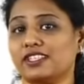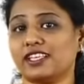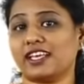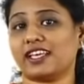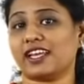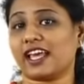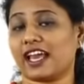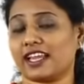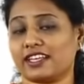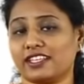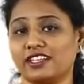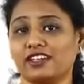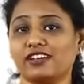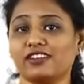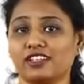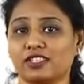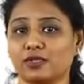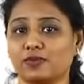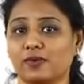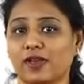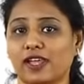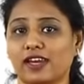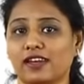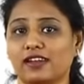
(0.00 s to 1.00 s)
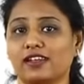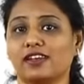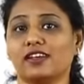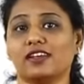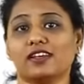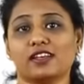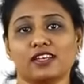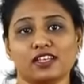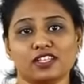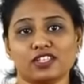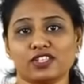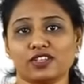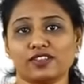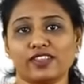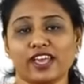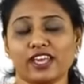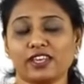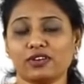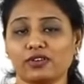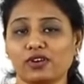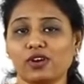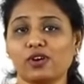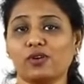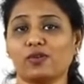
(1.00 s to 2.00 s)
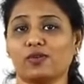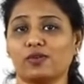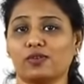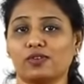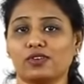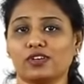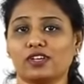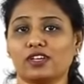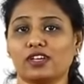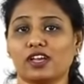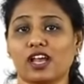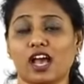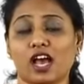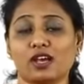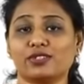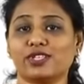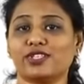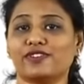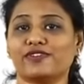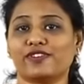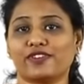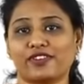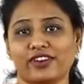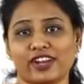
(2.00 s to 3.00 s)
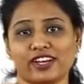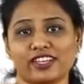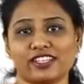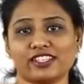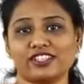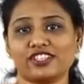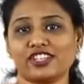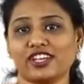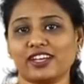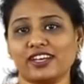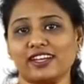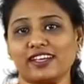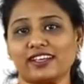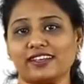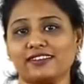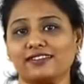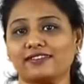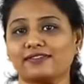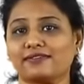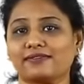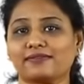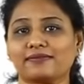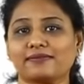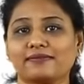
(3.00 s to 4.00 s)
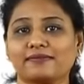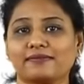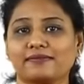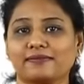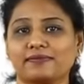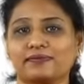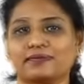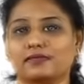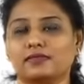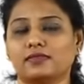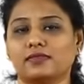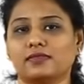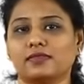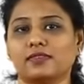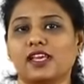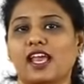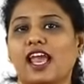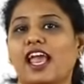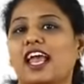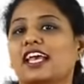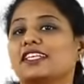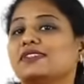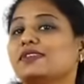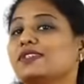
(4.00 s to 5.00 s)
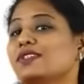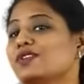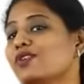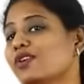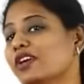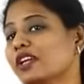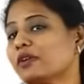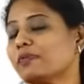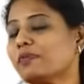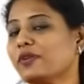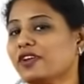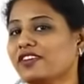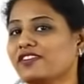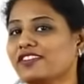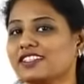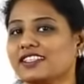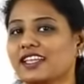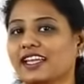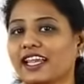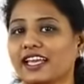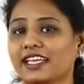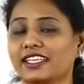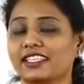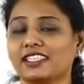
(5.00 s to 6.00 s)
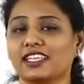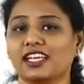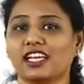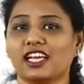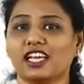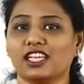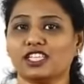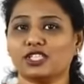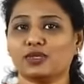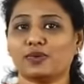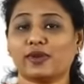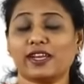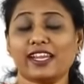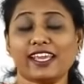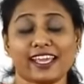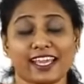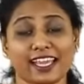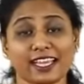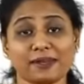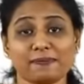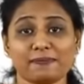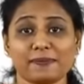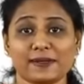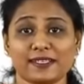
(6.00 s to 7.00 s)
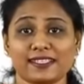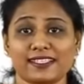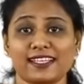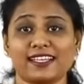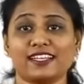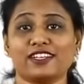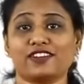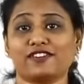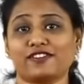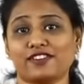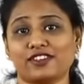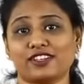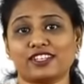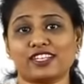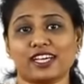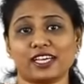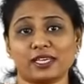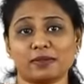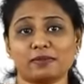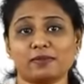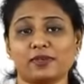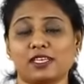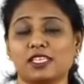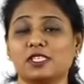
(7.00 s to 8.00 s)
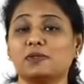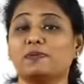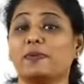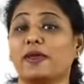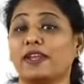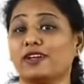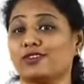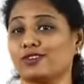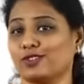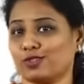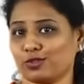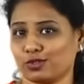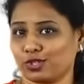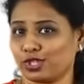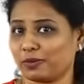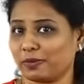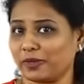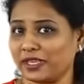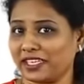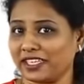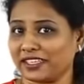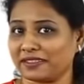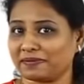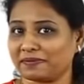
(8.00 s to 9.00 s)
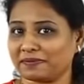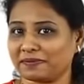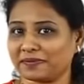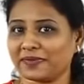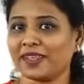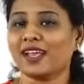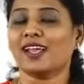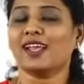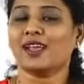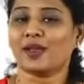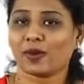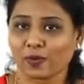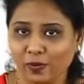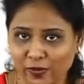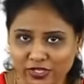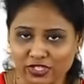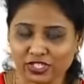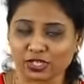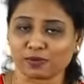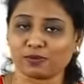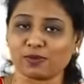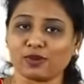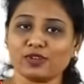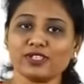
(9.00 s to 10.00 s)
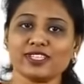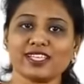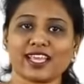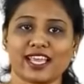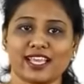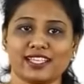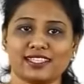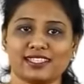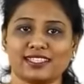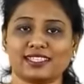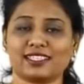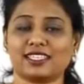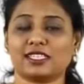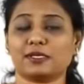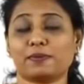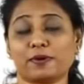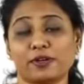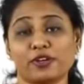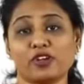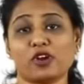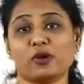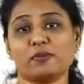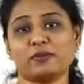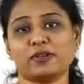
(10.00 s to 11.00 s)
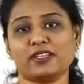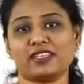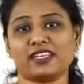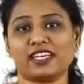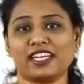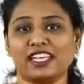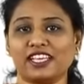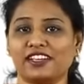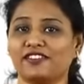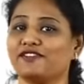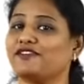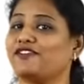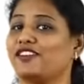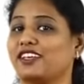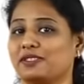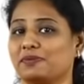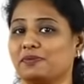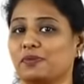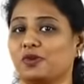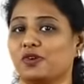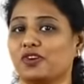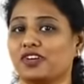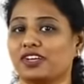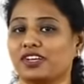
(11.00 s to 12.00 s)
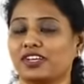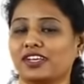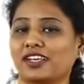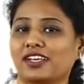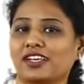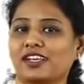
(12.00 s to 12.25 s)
to see an ad here as well. So there you go. Houses for rent in Chennai. As you saw in a previous slide, 28% of your time is spent on social media, which in most cases is predominantly Facebook.